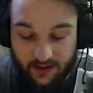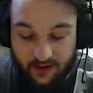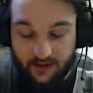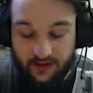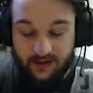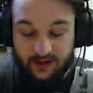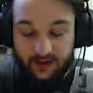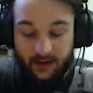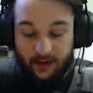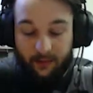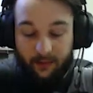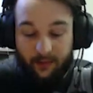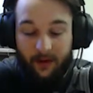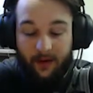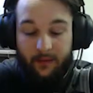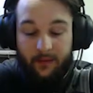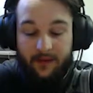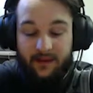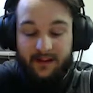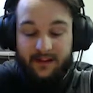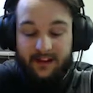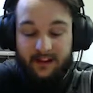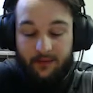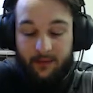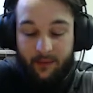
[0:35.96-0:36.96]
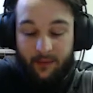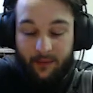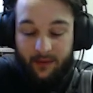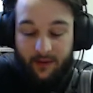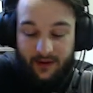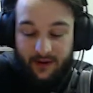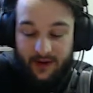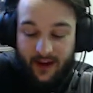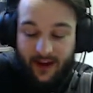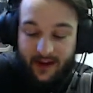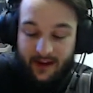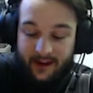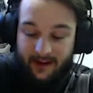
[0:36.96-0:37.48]
I bought myself a Blue
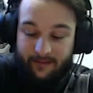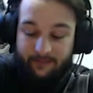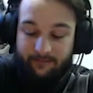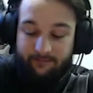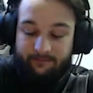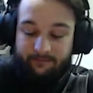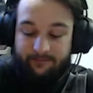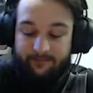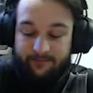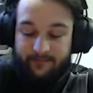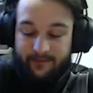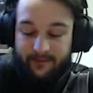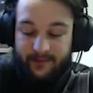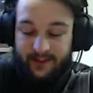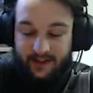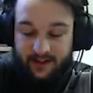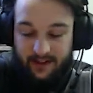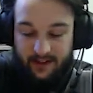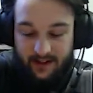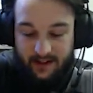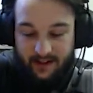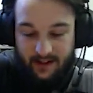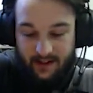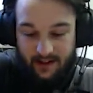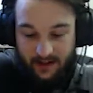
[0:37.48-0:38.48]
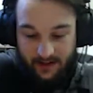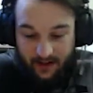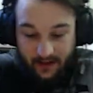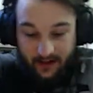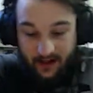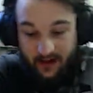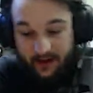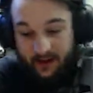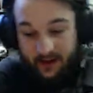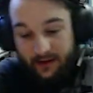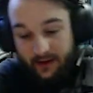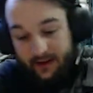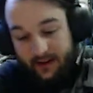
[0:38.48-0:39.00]
Yeti. Yeah, I
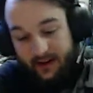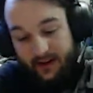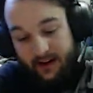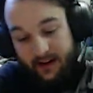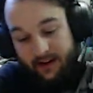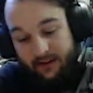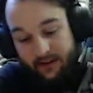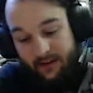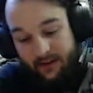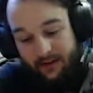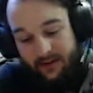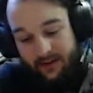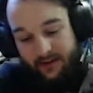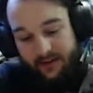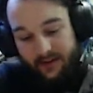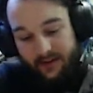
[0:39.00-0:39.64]
know. I never thought.